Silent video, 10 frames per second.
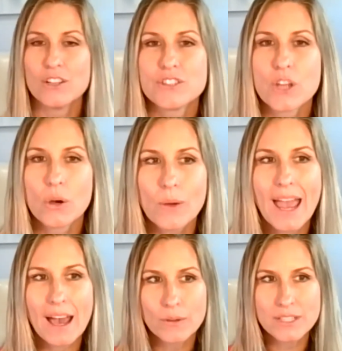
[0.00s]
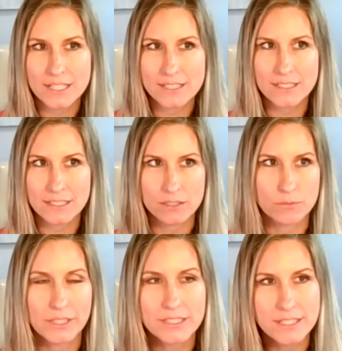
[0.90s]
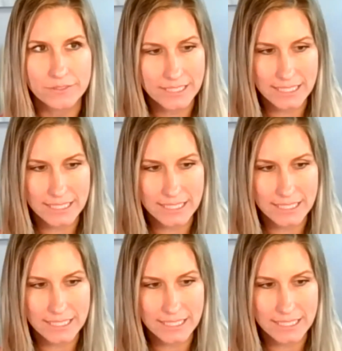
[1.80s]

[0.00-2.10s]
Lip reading: So how it does it is relatively